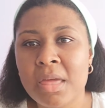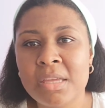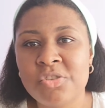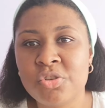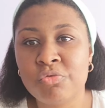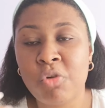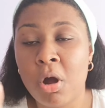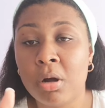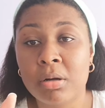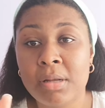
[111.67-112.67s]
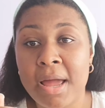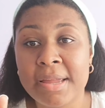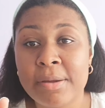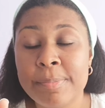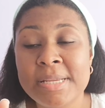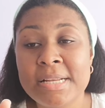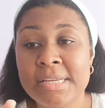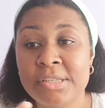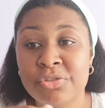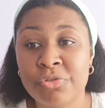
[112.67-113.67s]
it's just wrong, like
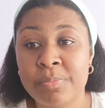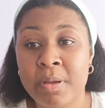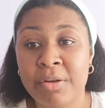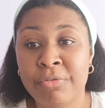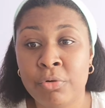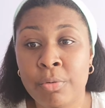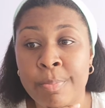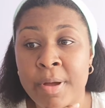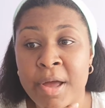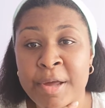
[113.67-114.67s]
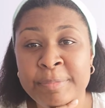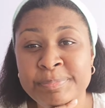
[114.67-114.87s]
completely disrespectful. But